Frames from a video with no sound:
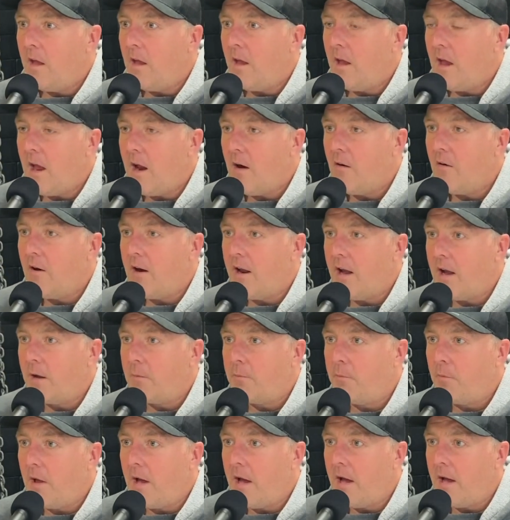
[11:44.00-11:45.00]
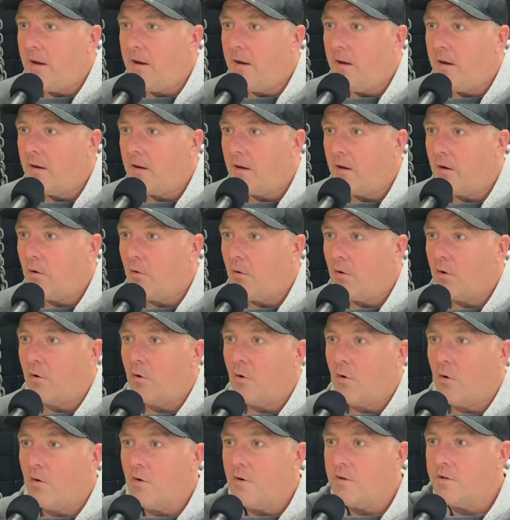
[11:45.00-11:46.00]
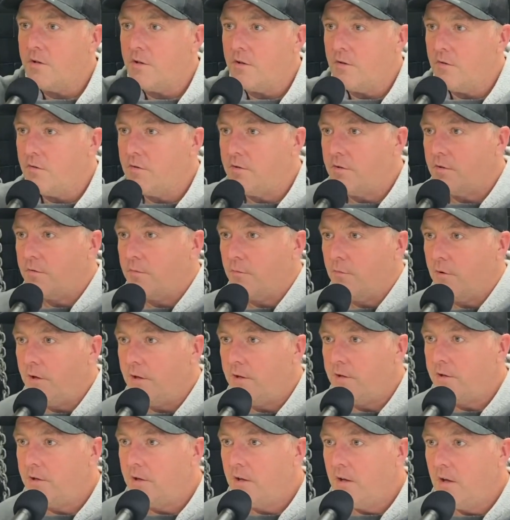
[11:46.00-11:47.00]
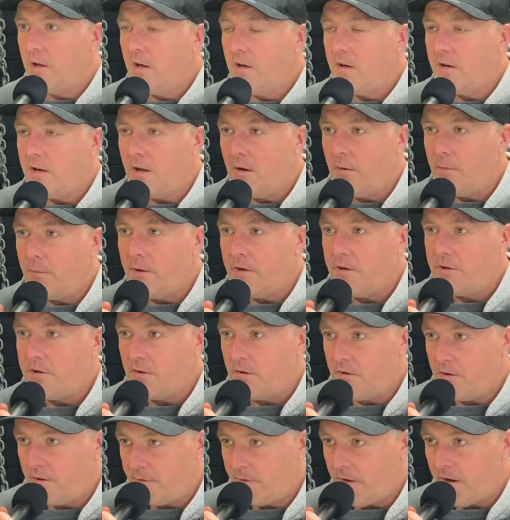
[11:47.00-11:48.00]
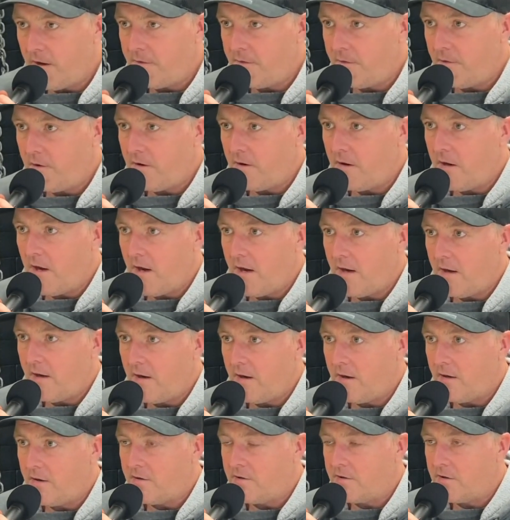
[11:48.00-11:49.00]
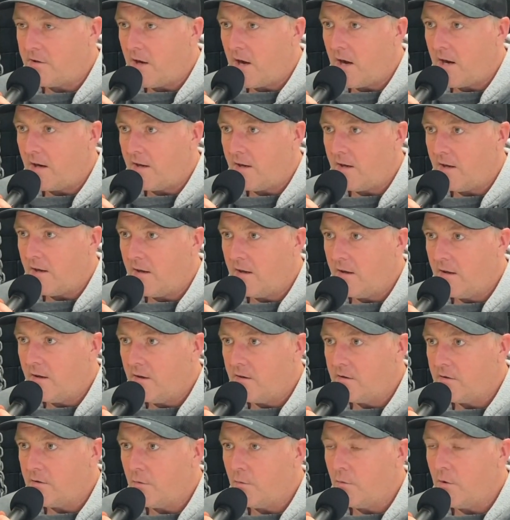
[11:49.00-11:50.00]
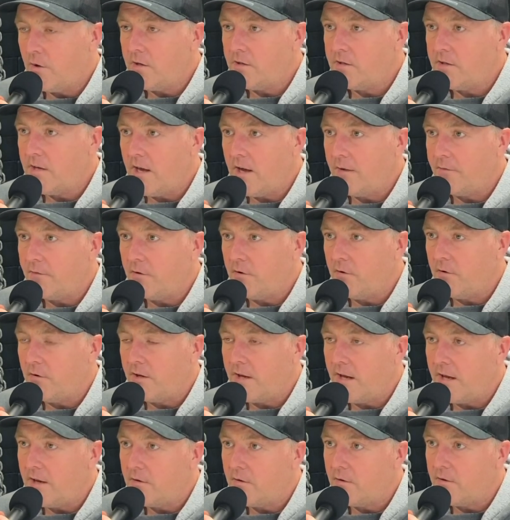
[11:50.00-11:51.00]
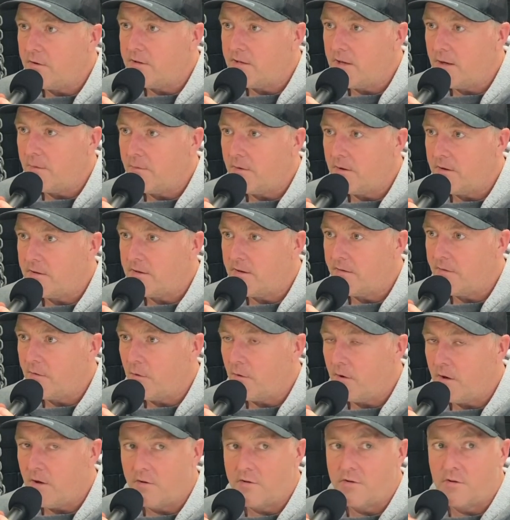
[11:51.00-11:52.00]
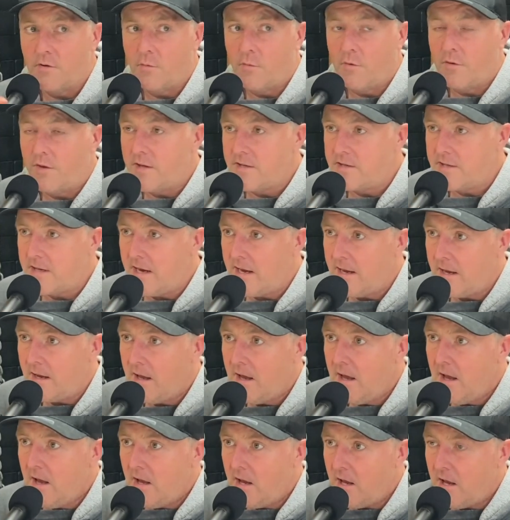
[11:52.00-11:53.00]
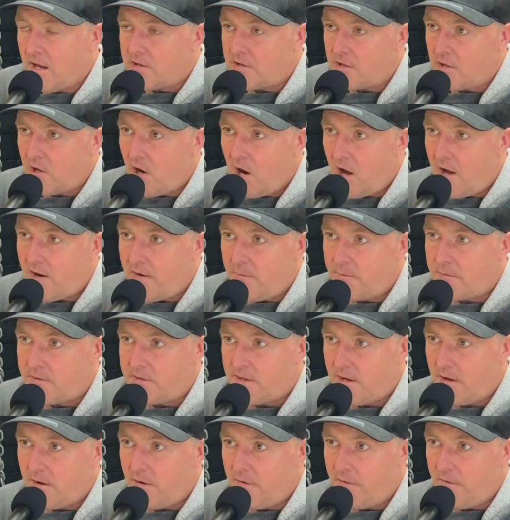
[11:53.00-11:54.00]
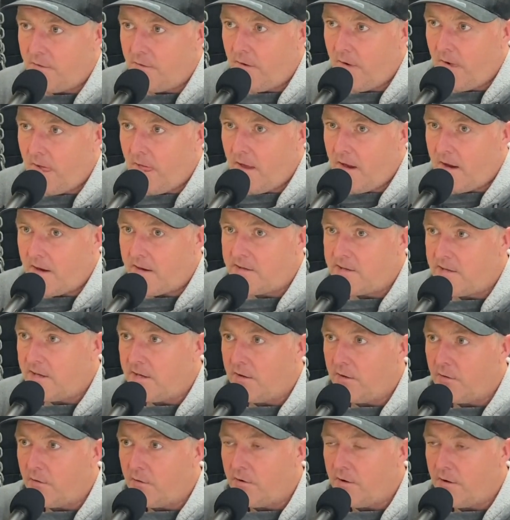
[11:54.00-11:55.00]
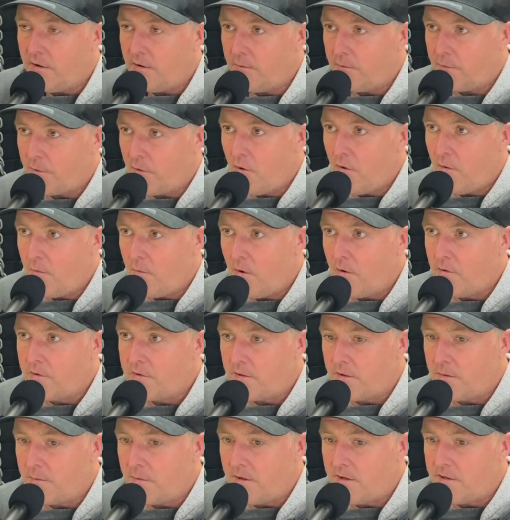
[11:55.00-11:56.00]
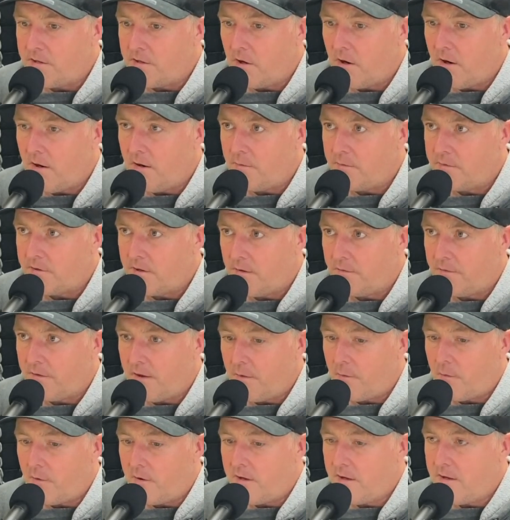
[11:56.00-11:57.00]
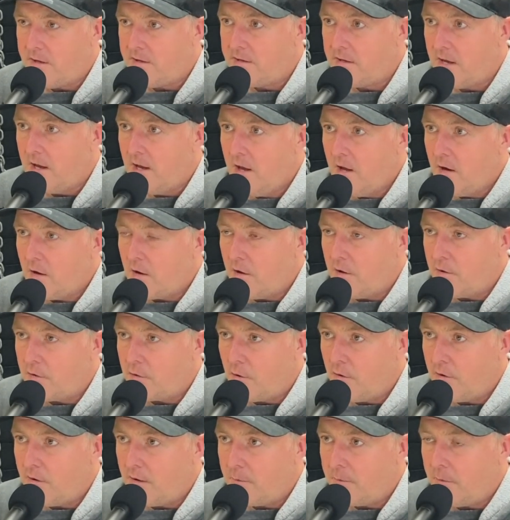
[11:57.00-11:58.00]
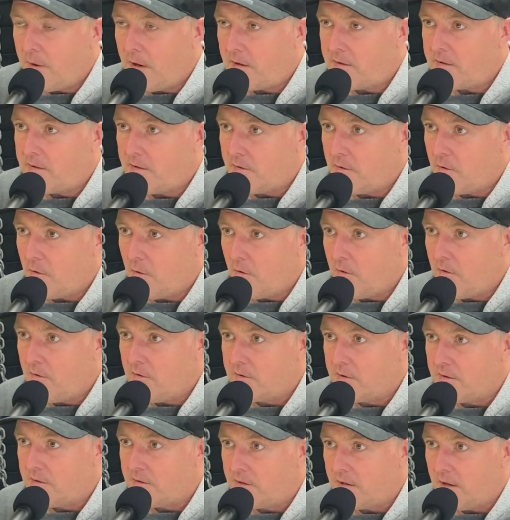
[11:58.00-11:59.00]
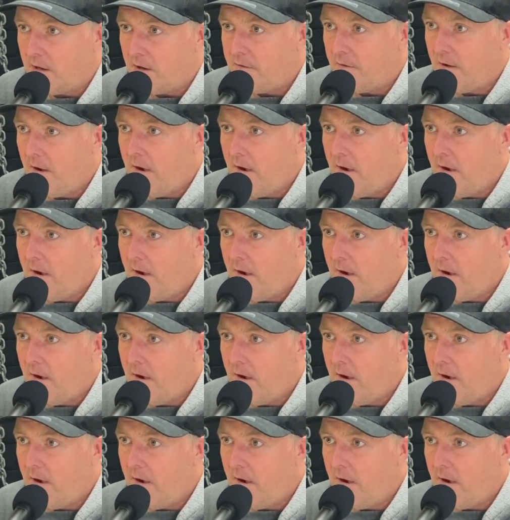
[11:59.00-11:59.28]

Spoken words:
Aaron Ekblad can go in corners and use his reach. Dale Mitchell is 5'9", and he's stocky. So what does he have to do? He can't do the same thing as everyone else. So when this guy has taught himself, and he said he learned it in pro mostly, but he's taught himself that when he's controlling pucks and corners and stuff,